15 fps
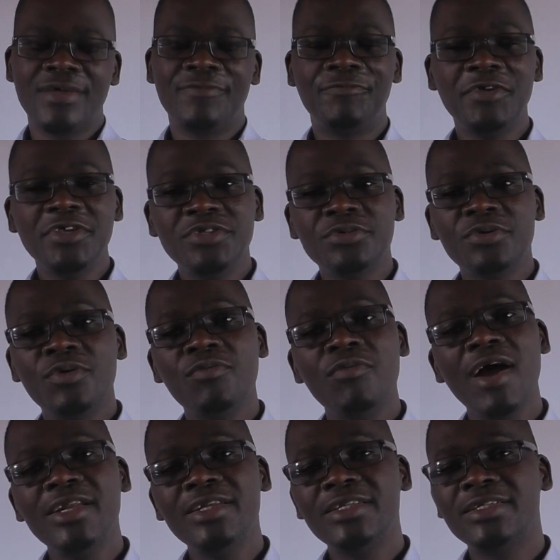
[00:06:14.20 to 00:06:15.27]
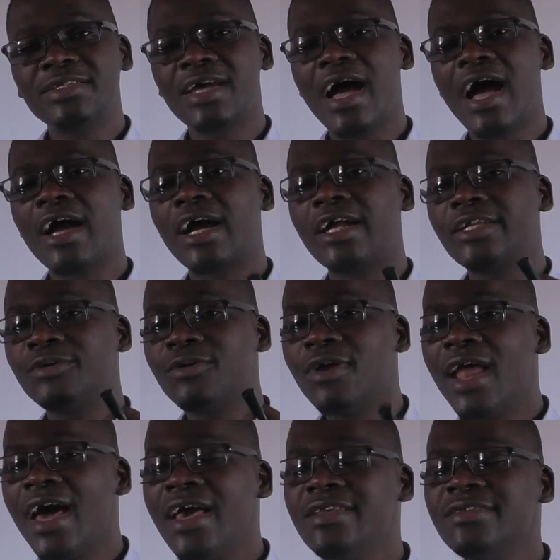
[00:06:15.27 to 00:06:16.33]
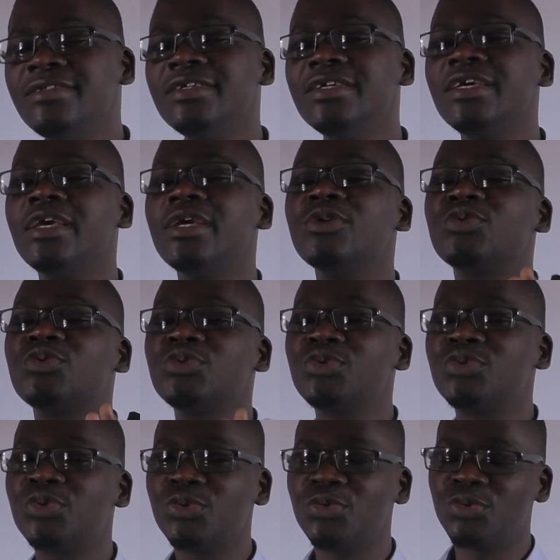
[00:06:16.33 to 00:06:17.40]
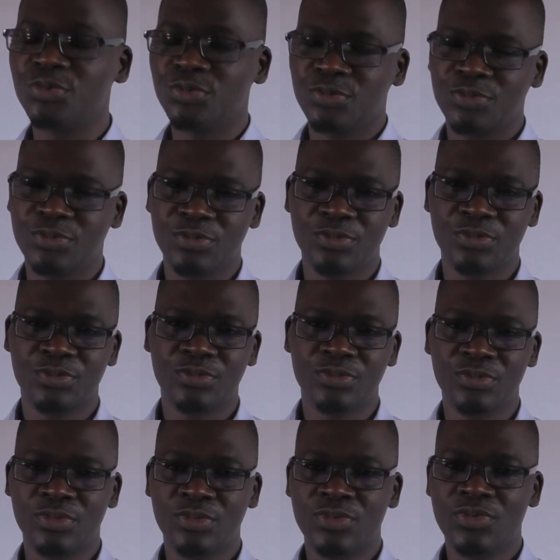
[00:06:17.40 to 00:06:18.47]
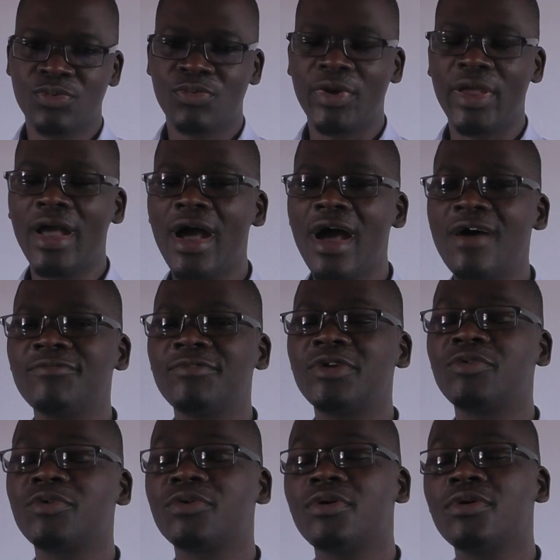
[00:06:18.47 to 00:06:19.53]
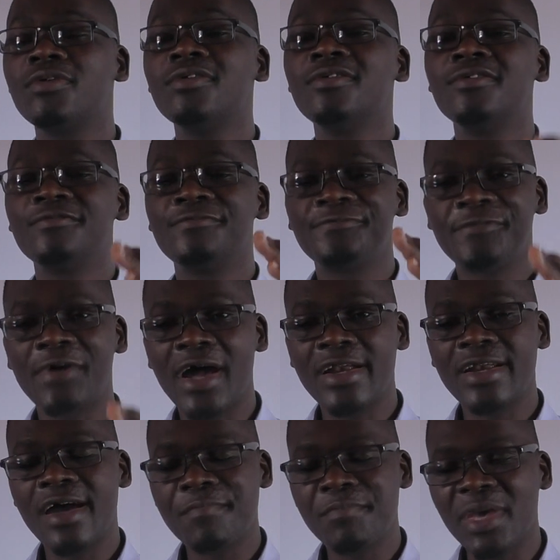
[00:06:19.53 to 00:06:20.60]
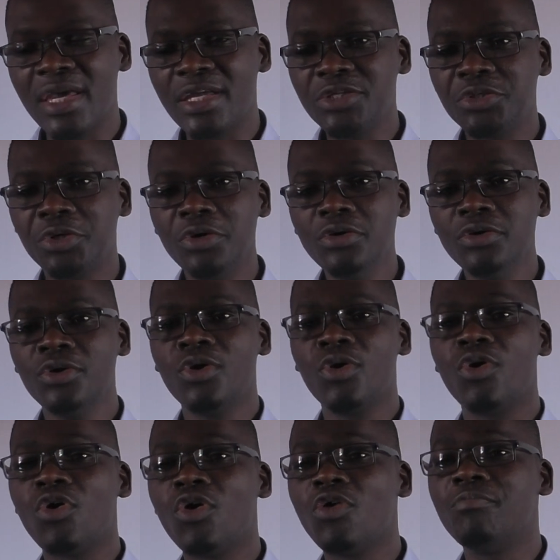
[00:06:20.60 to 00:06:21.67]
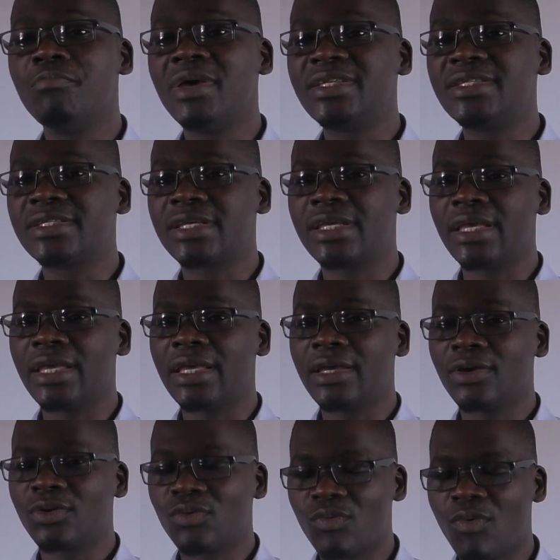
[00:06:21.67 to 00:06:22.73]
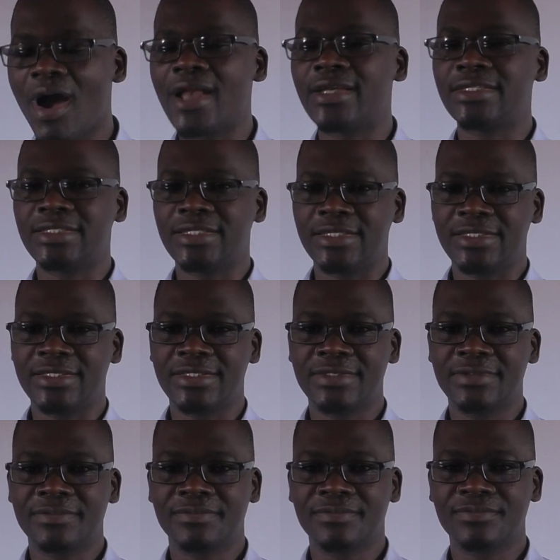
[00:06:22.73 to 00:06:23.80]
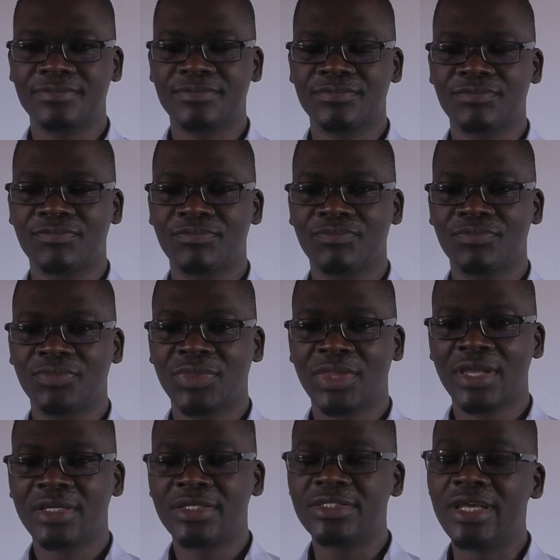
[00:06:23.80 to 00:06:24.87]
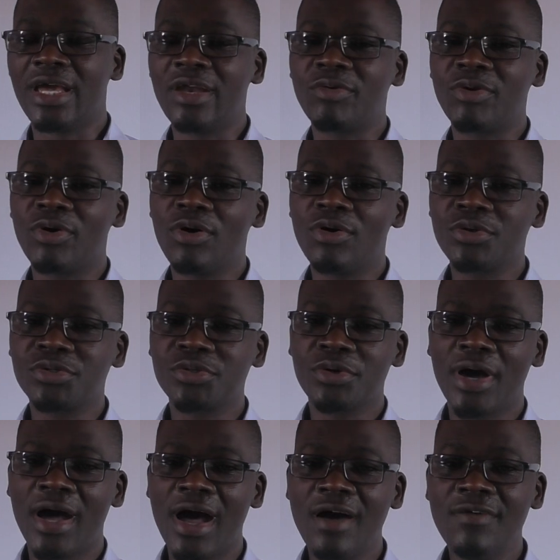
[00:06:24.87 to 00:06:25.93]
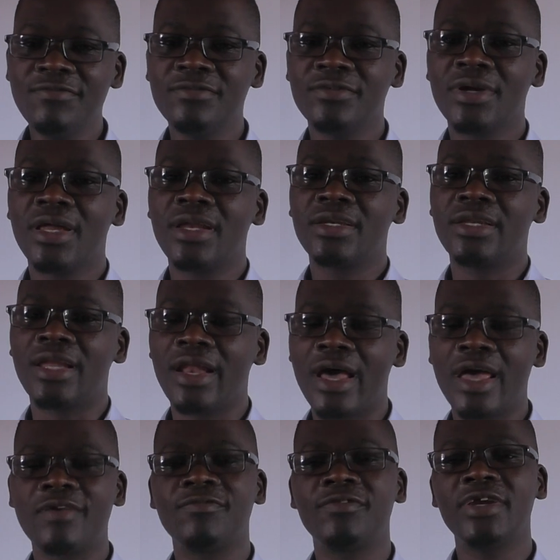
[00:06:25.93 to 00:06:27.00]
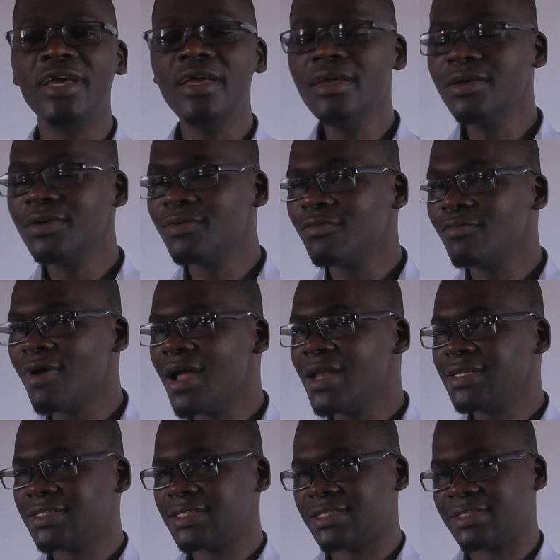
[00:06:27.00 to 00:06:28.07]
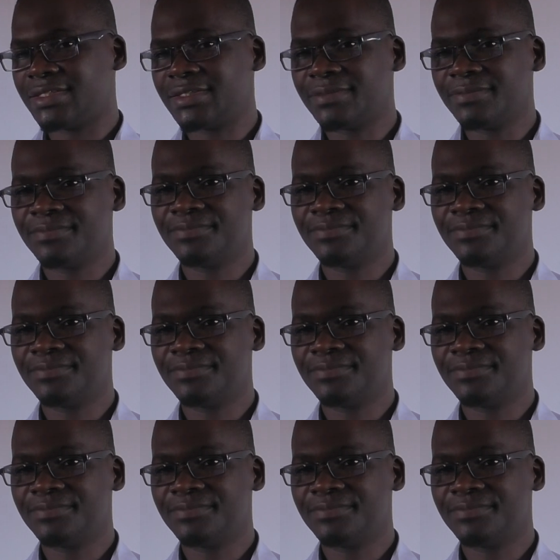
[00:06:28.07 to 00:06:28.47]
Physical quantities are categorized into two. We have what we call fundamental or basic quantities. Then we also have derived quantities.